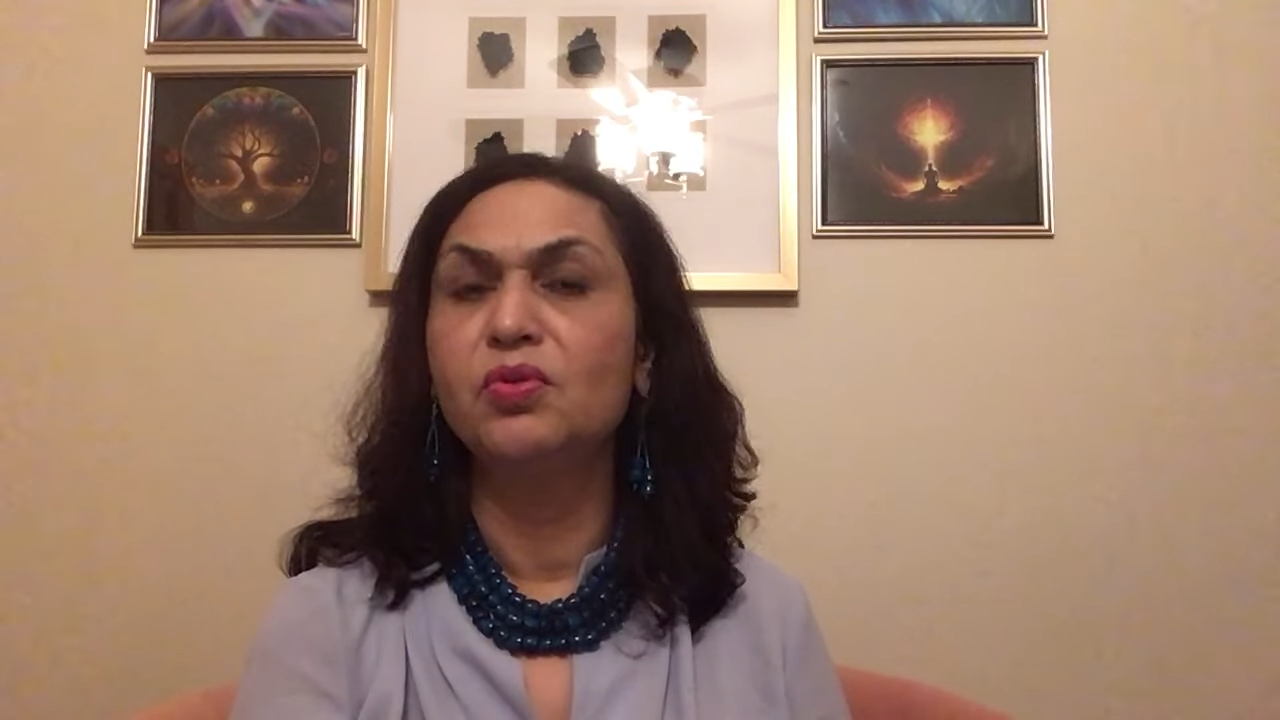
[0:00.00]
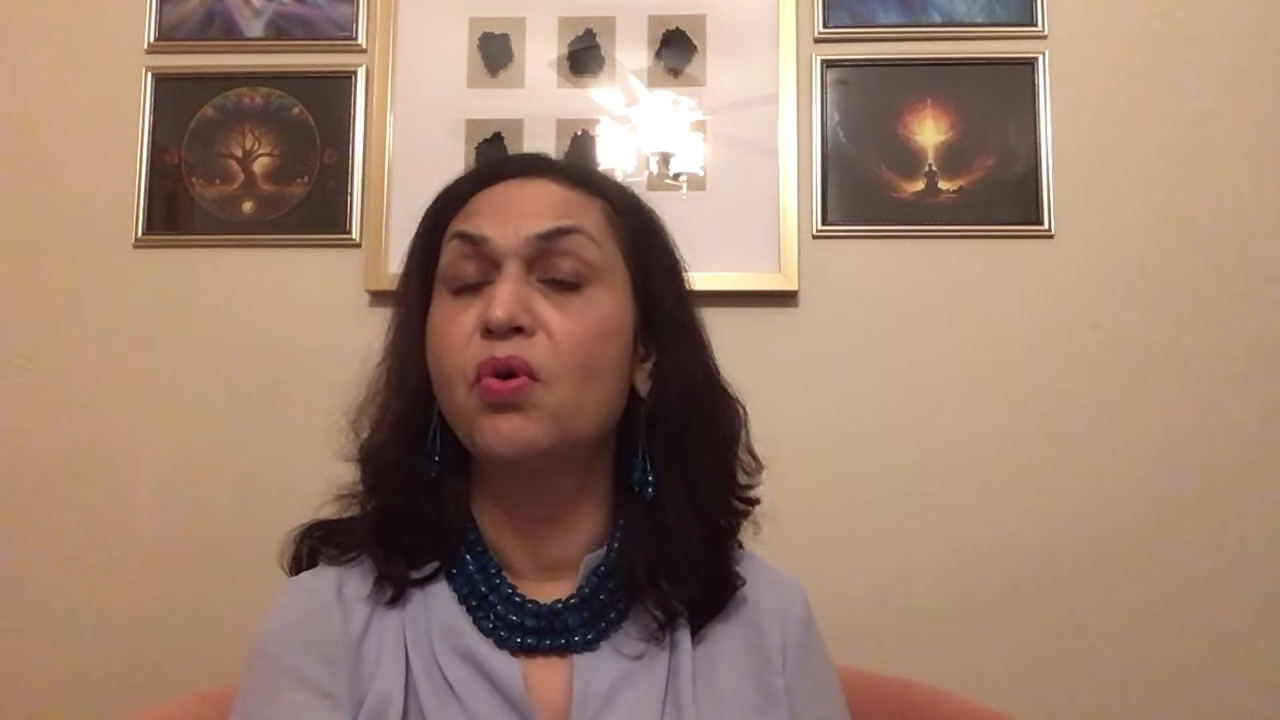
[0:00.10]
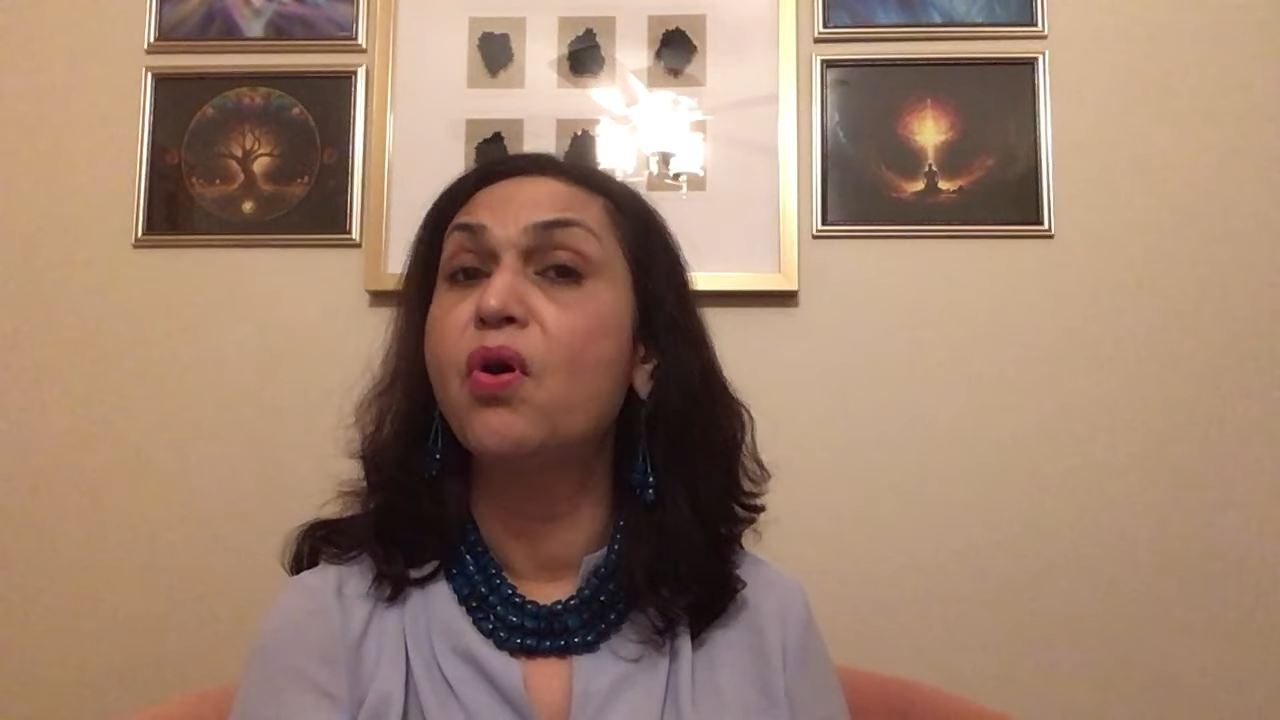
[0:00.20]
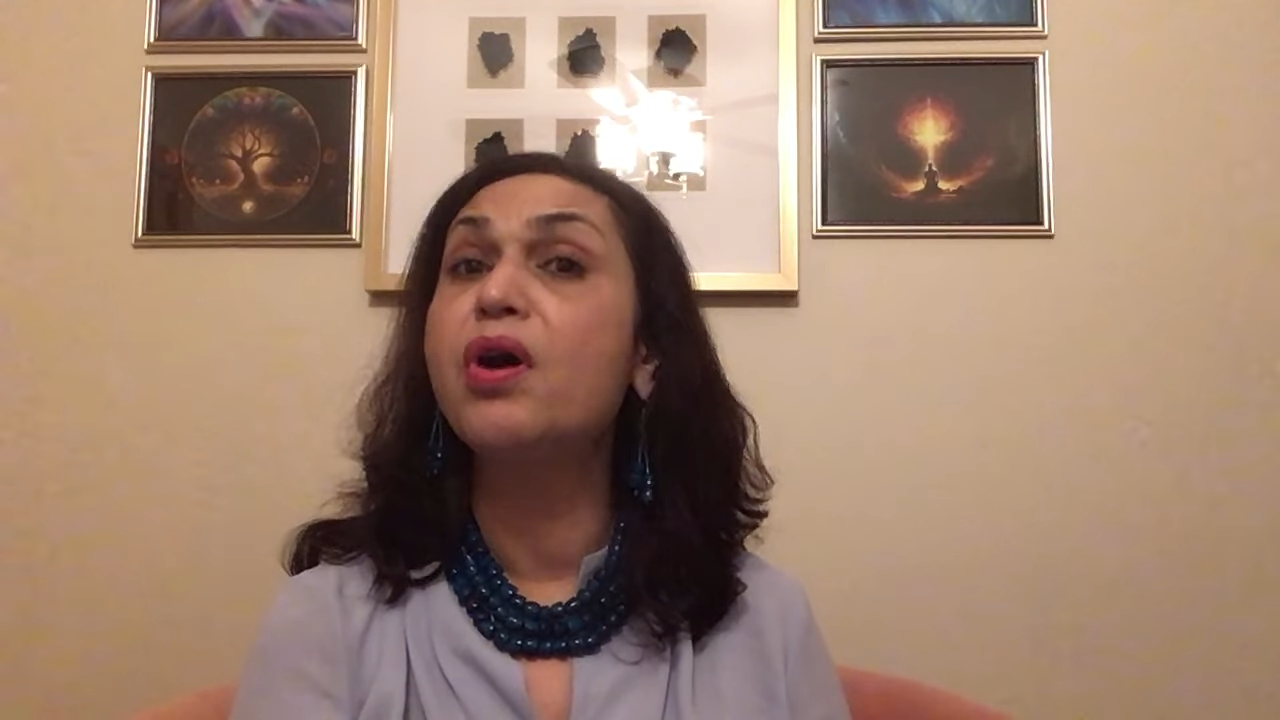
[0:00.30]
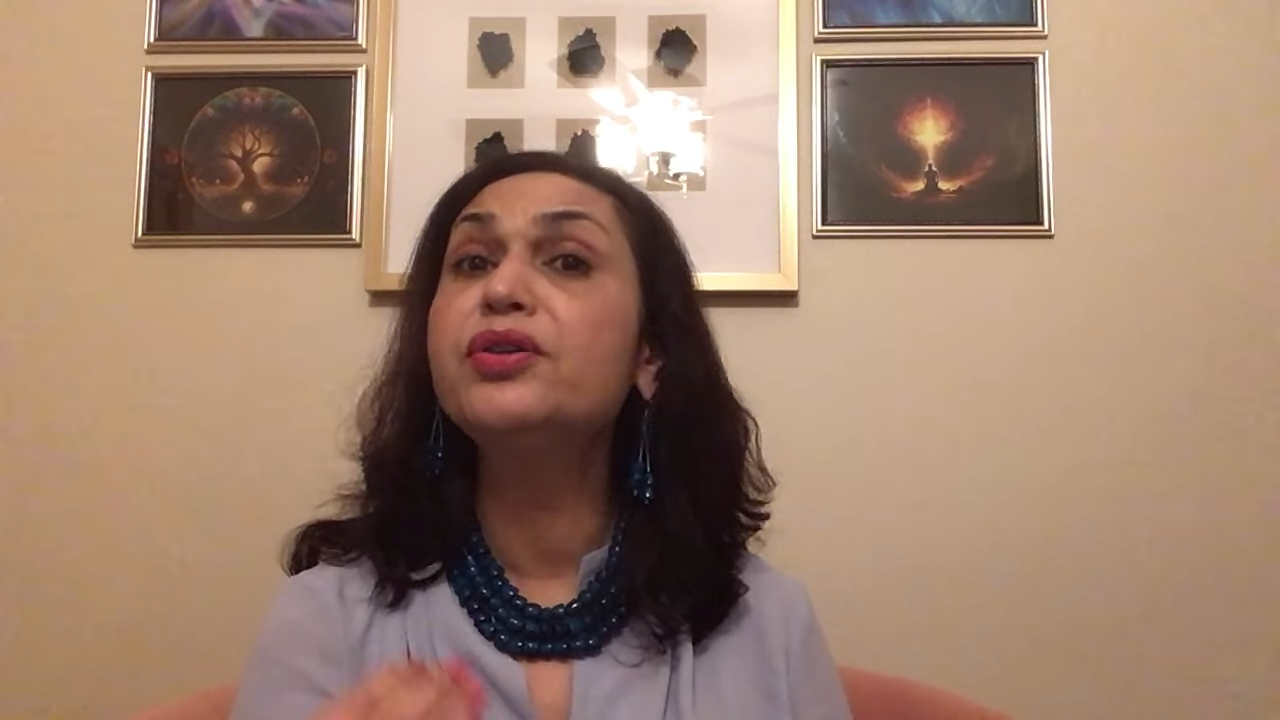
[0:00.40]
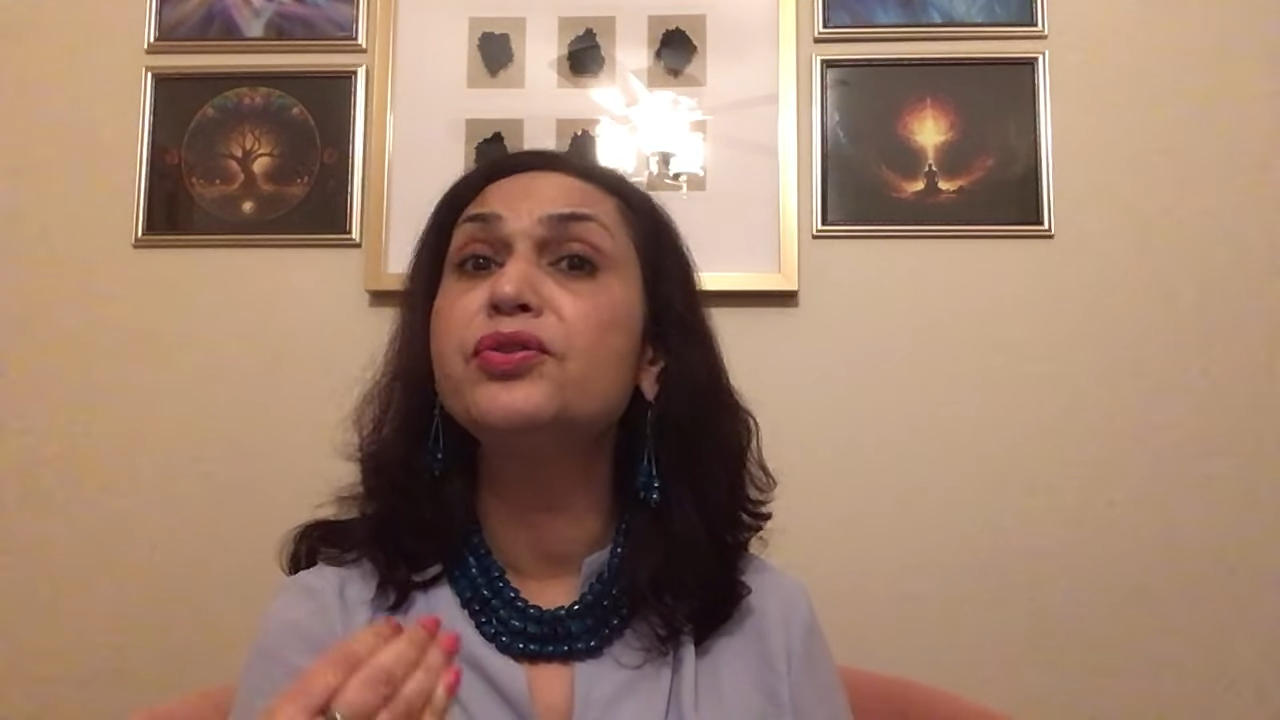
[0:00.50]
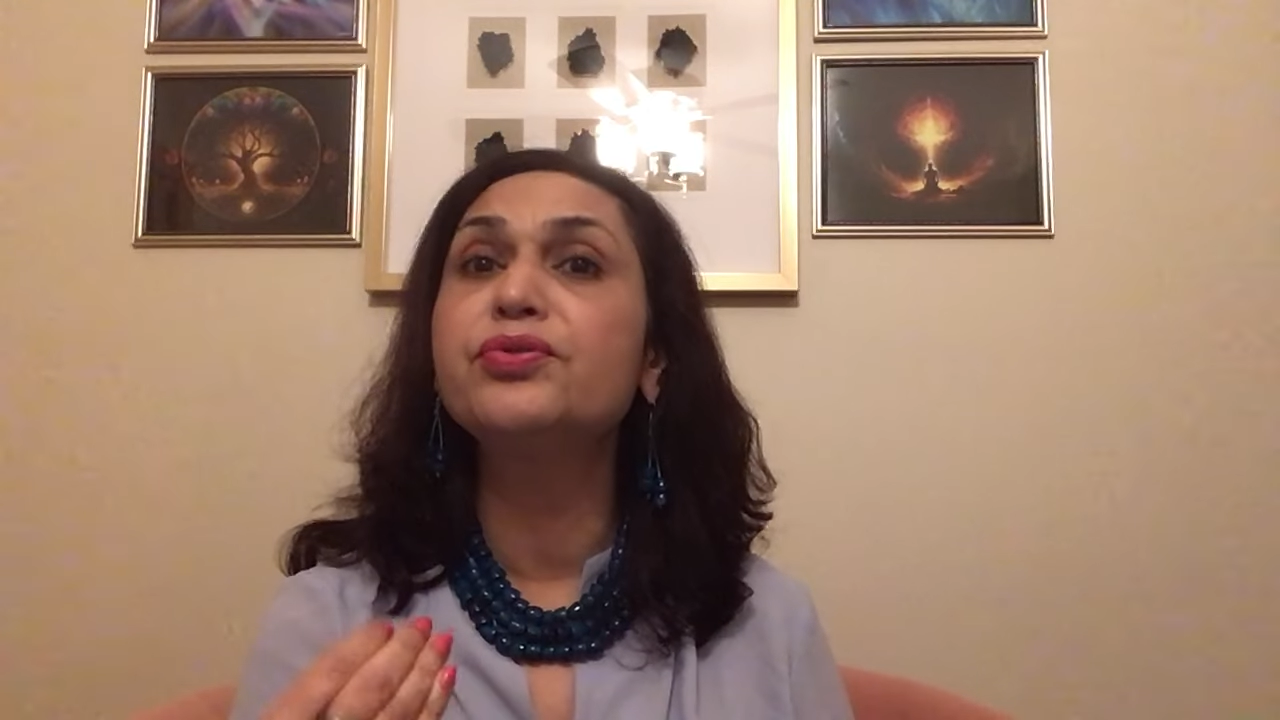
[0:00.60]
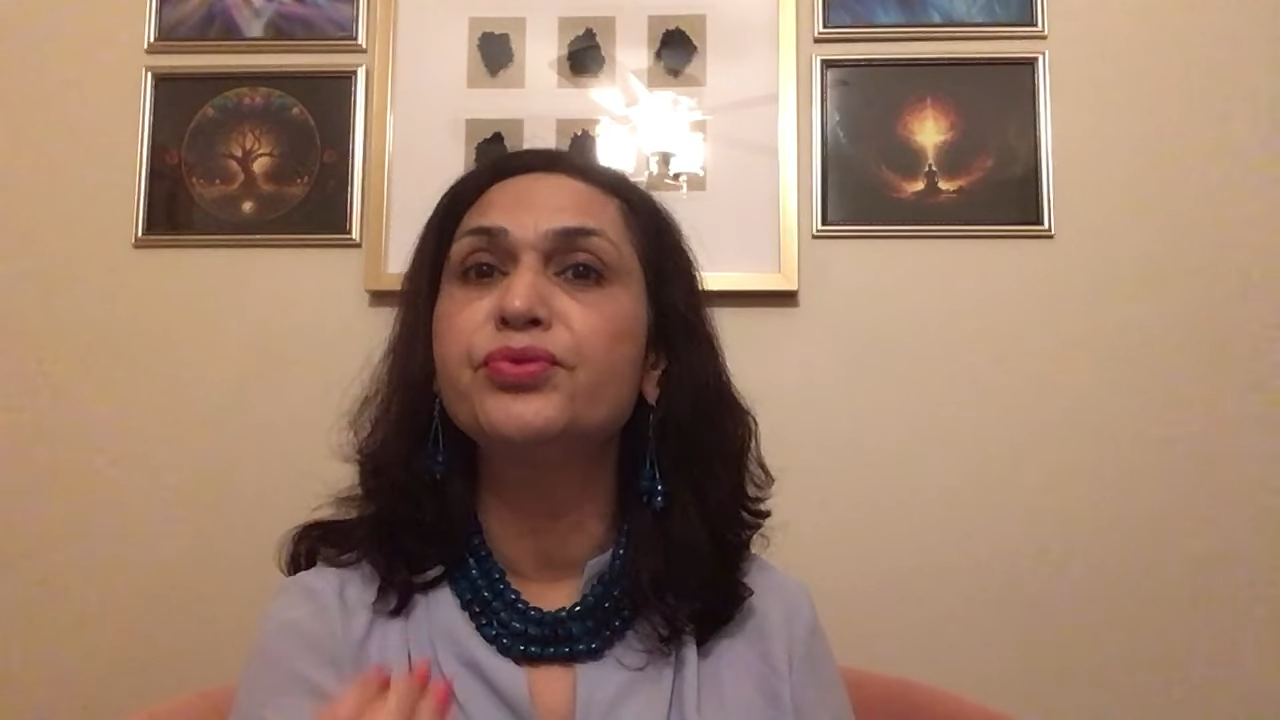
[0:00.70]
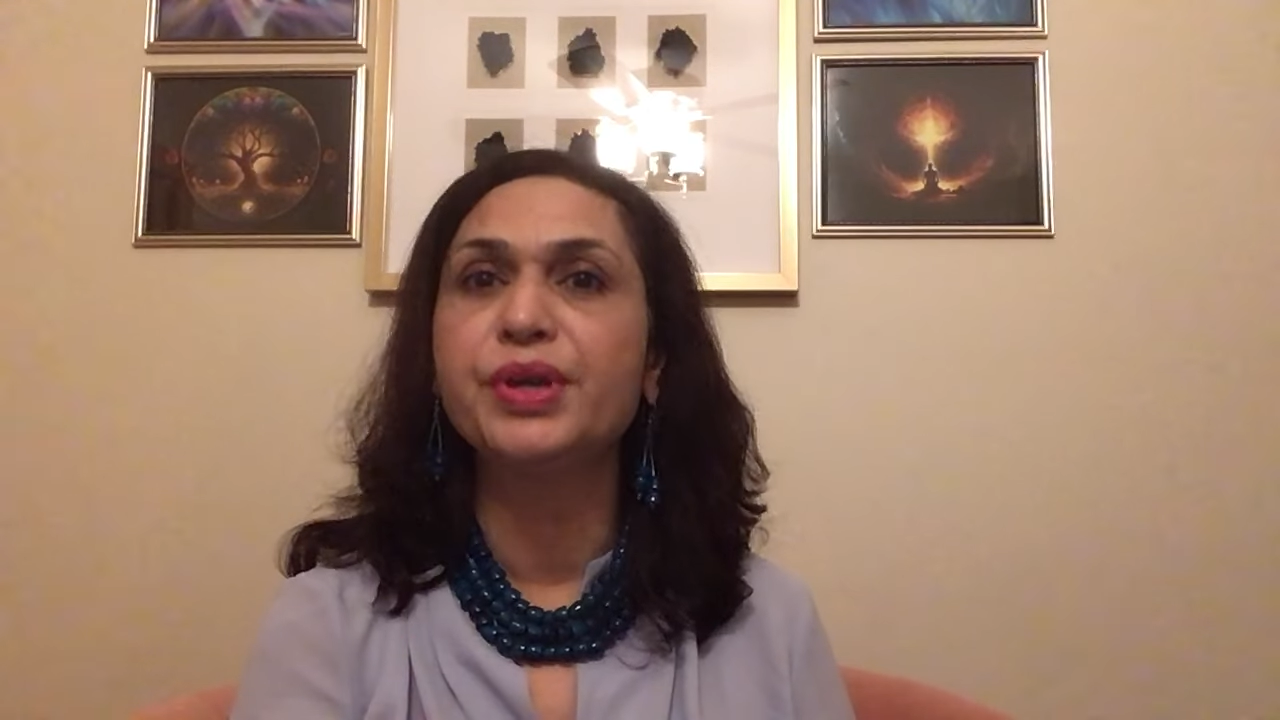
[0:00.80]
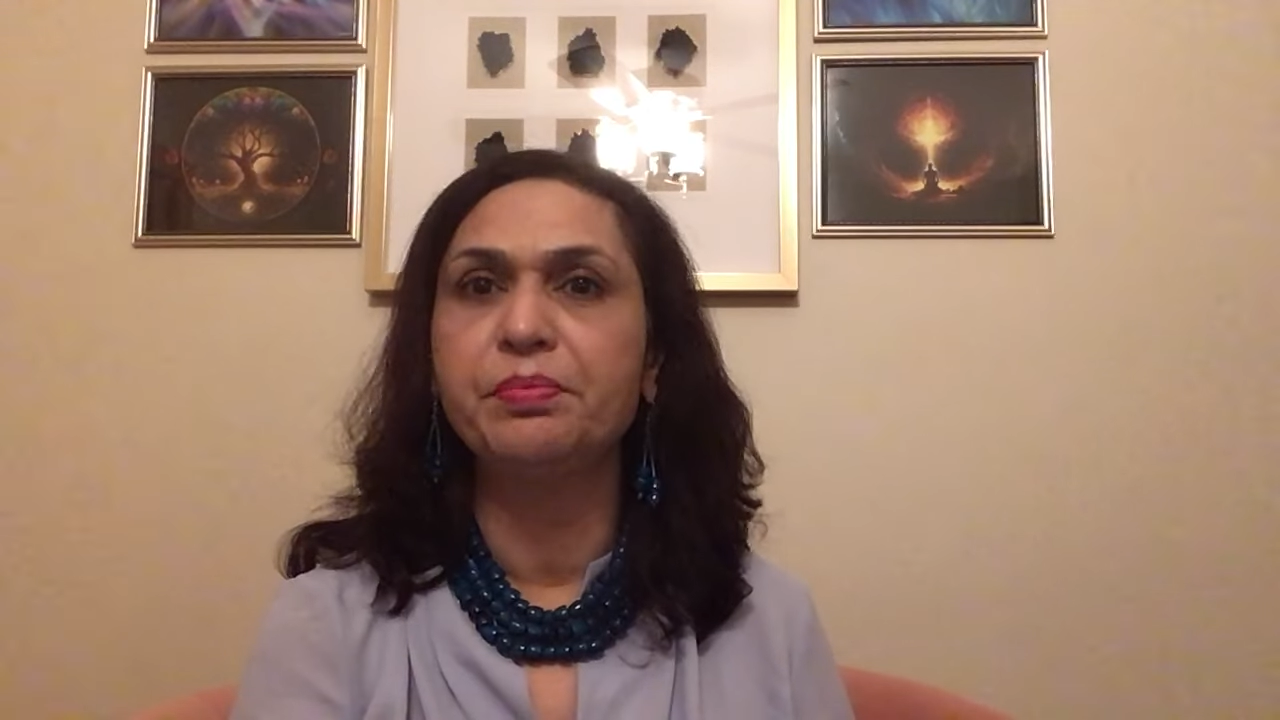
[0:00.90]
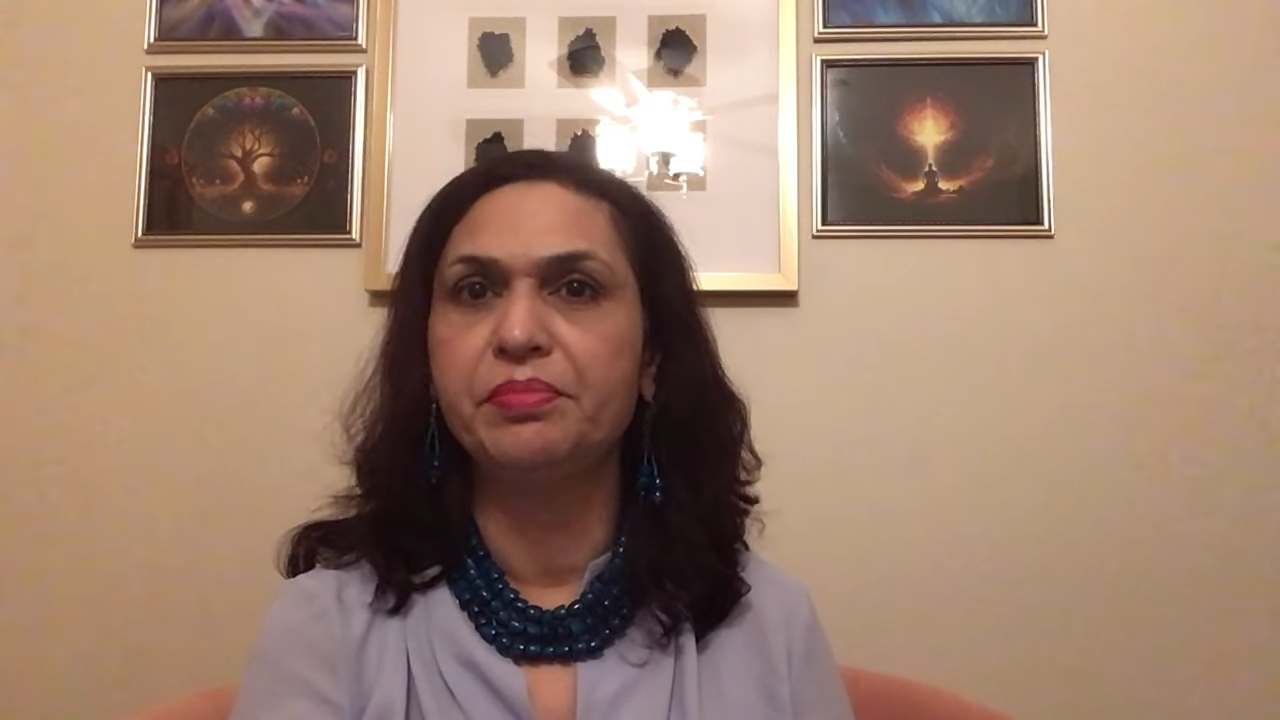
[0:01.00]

or your dream